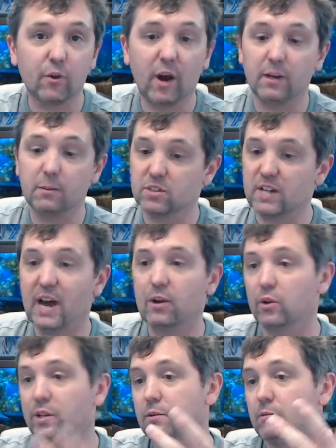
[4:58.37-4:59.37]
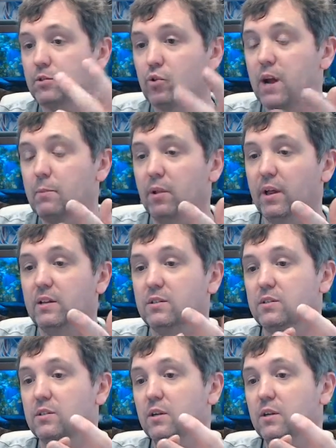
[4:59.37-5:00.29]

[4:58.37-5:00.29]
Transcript: items, not only strike plates,